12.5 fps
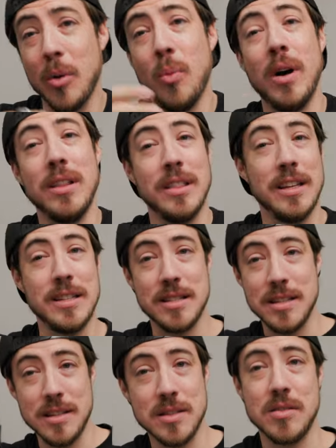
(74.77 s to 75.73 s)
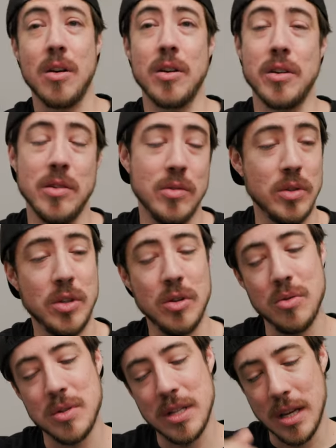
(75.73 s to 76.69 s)
or what lenses are you
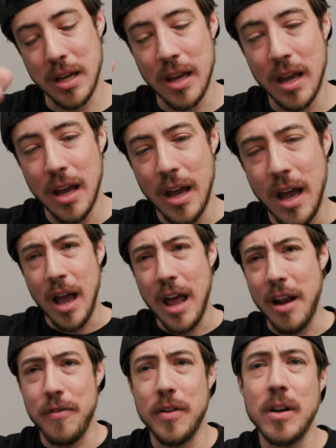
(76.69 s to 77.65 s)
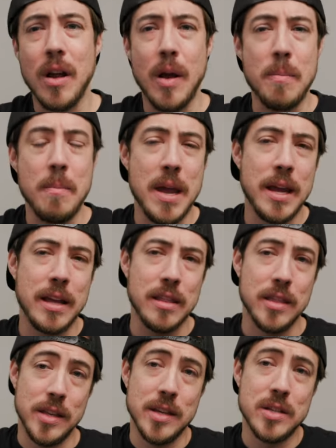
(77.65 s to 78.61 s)
using and I figured I'd make
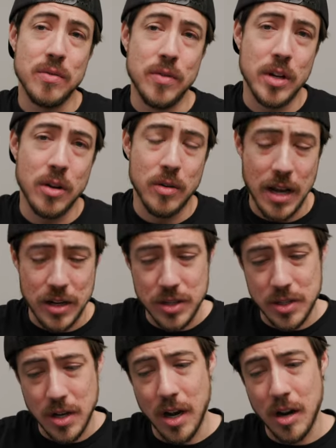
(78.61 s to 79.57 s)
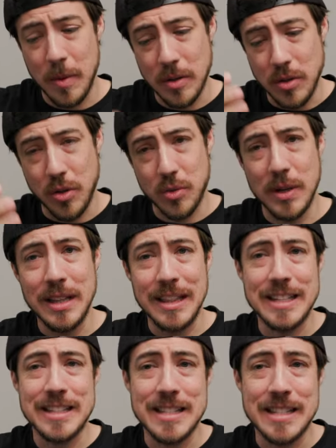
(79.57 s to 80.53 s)
this video to actually talk about the three
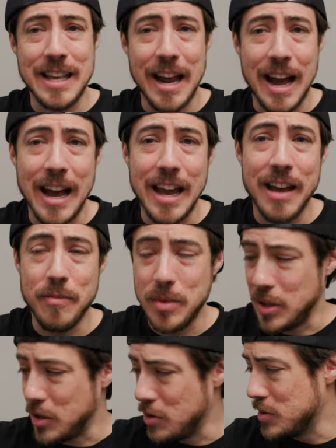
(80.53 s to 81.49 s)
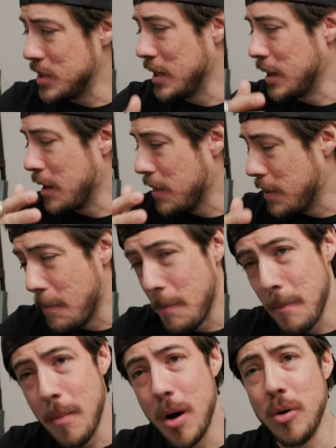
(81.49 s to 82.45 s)
lenses that I have been using the
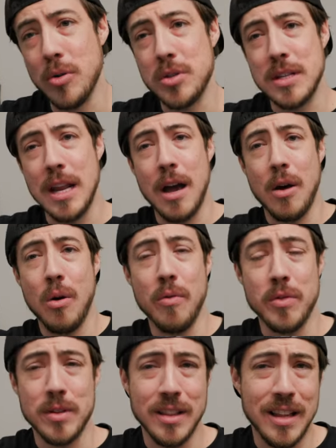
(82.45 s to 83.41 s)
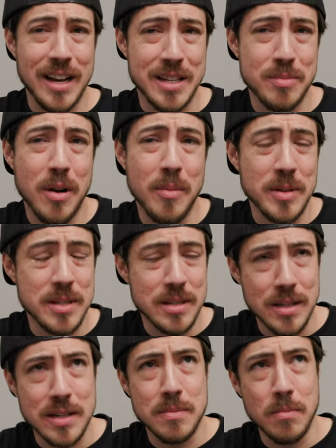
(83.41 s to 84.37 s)
most now over the last probably
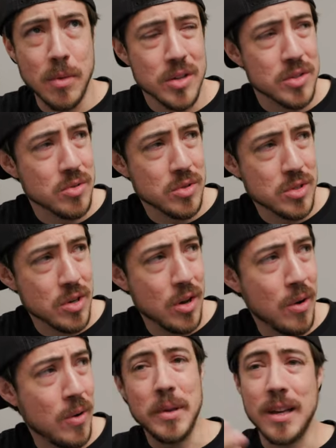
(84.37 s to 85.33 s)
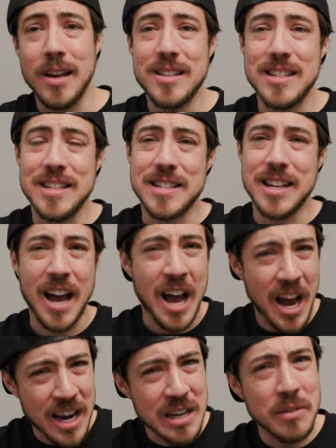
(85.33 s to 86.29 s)
six months or so, because it's
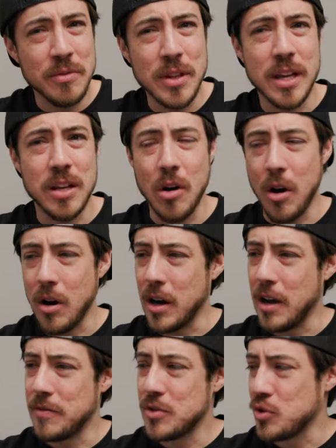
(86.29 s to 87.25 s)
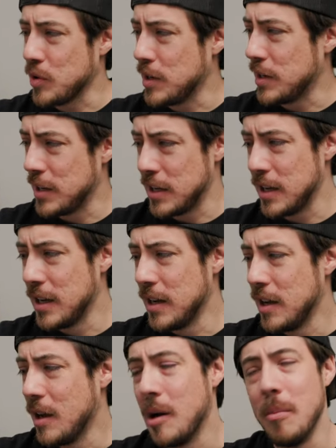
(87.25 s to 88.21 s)
kind of like an RF Trinity,
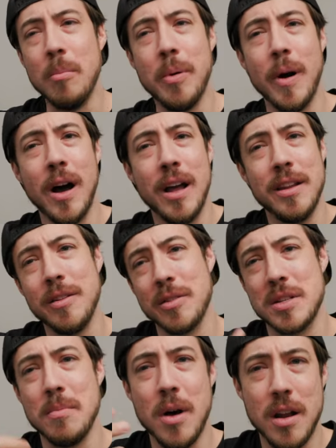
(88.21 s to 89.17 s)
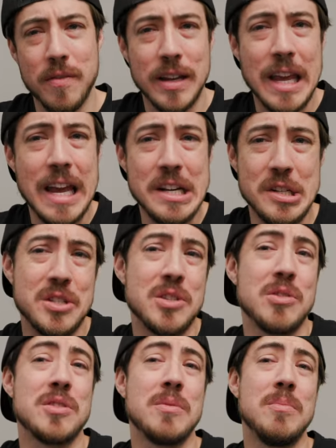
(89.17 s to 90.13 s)
but there's some modifications,
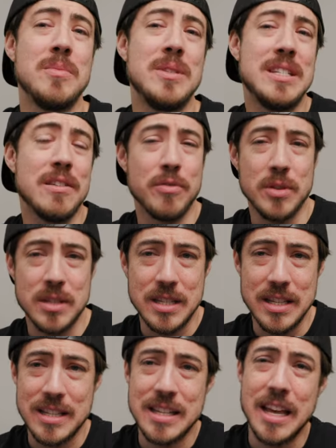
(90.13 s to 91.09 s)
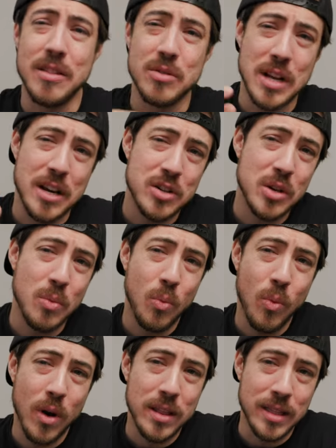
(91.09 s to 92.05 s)
there's some differences, and there's actually
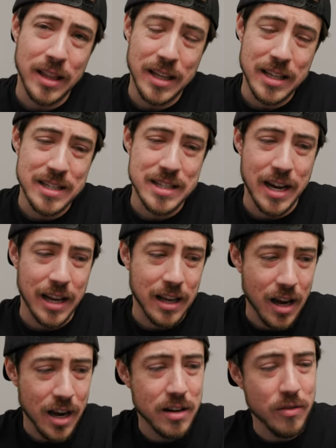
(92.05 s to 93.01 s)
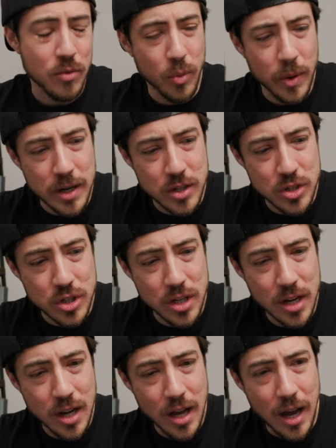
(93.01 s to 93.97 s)
one lens that I kind of wish
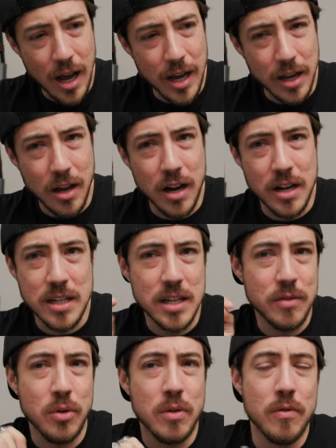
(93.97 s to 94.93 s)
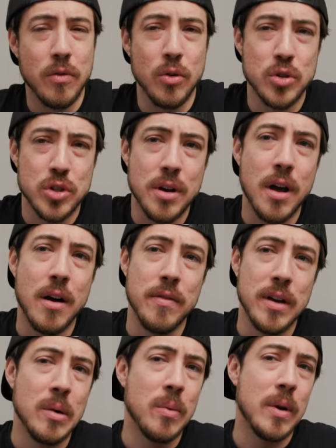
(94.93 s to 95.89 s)
I got a different version of
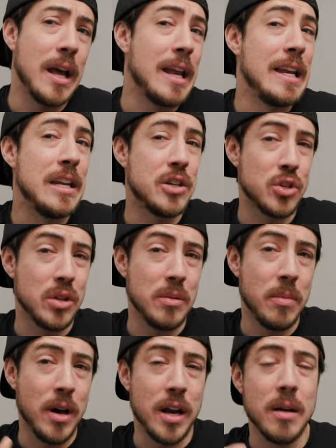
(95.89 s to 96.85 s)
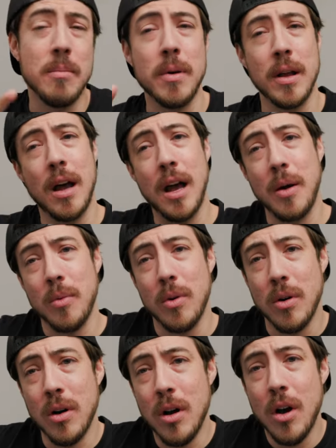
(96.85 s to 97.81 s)
it when I initially bought it, but I
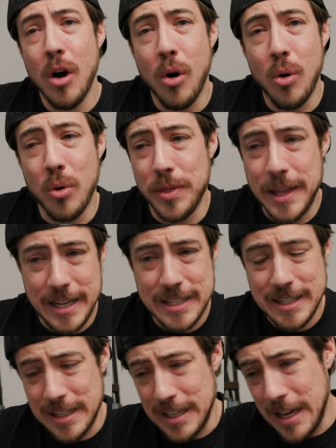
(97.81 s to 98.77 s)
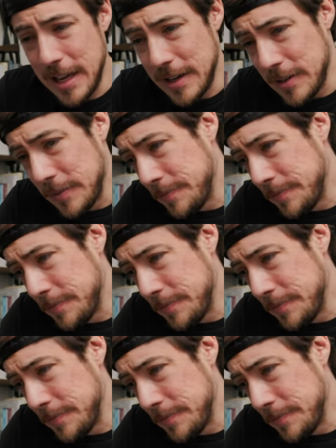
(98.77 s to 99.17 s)
will hold that to the end.